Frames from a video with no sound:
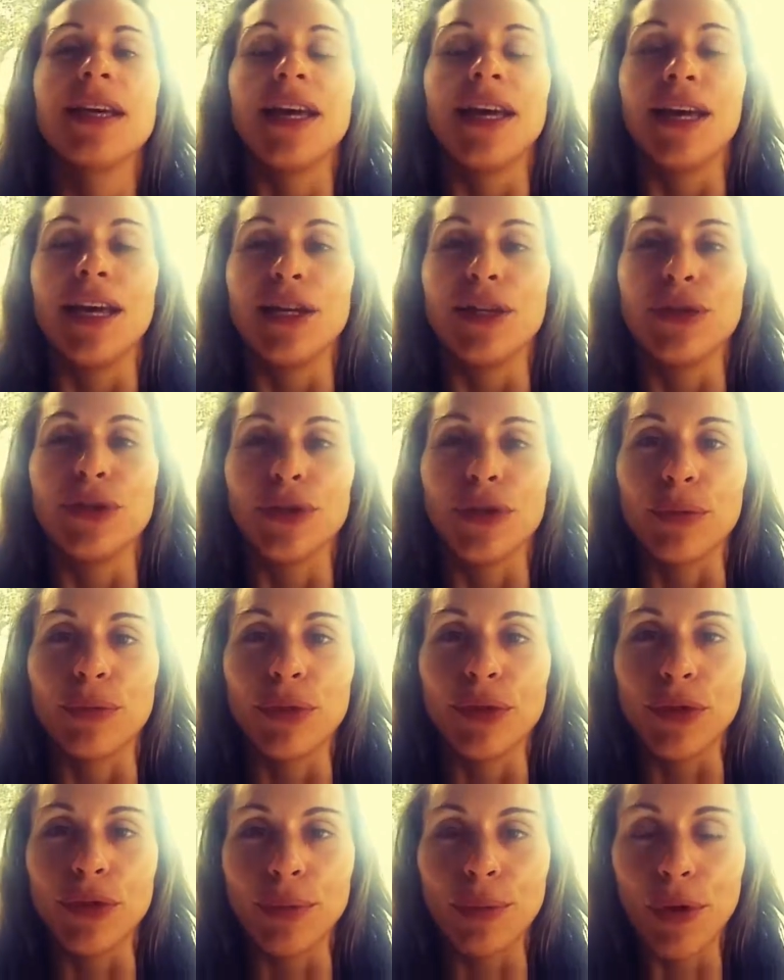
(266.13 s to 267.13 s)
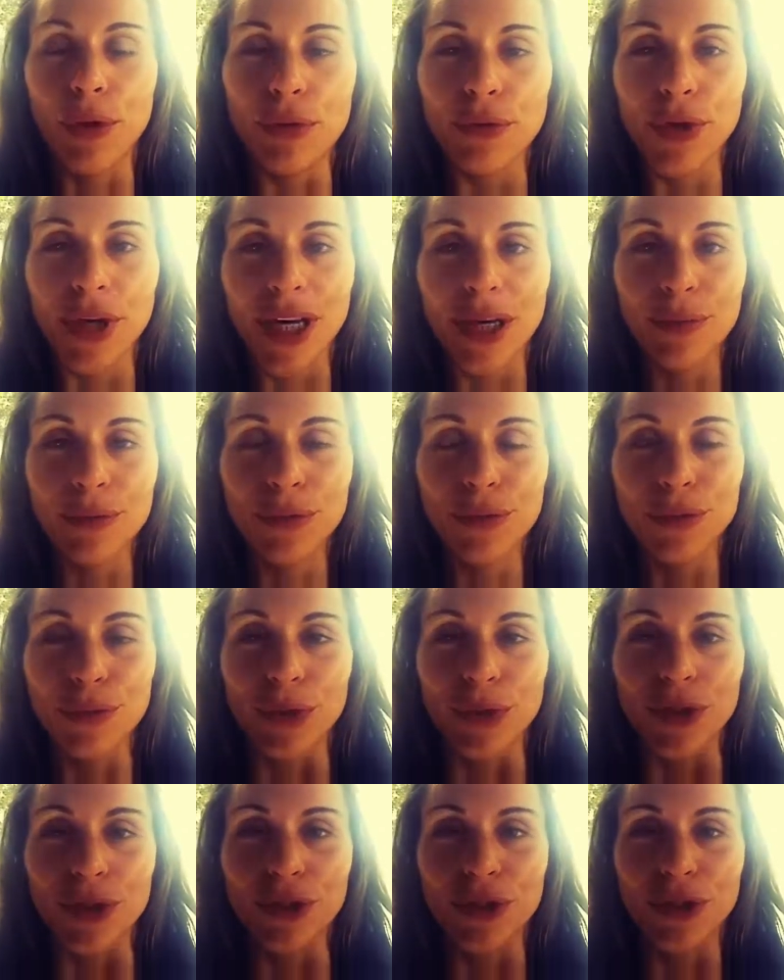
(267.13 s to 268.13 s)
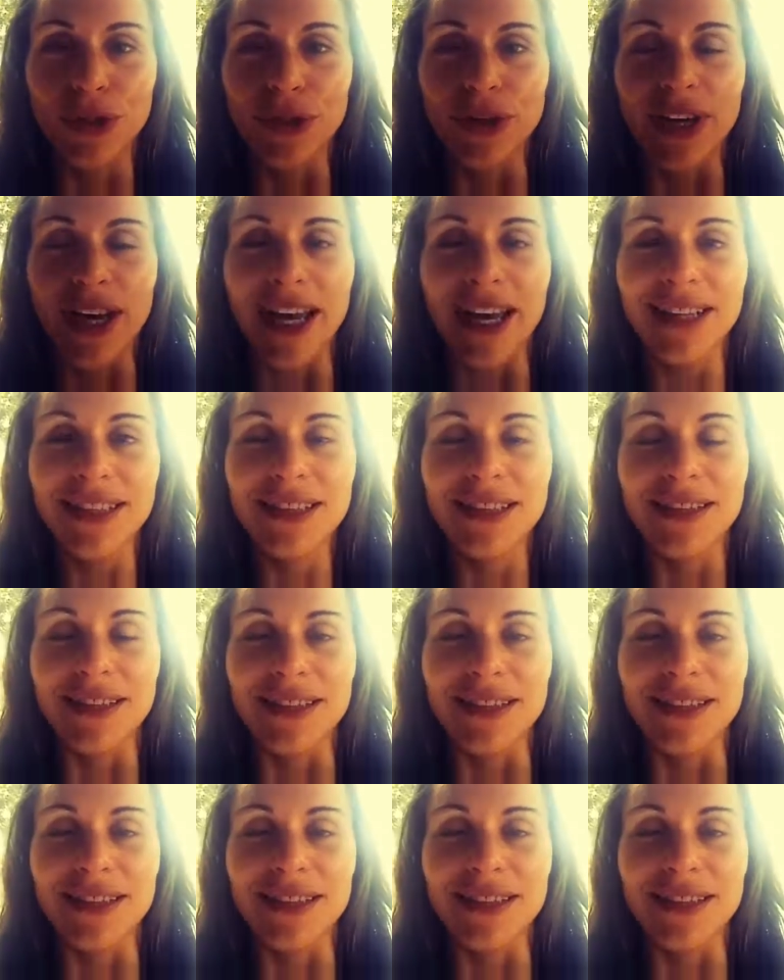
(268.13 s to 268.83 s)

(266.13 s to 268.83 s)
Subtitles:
and your computer program will create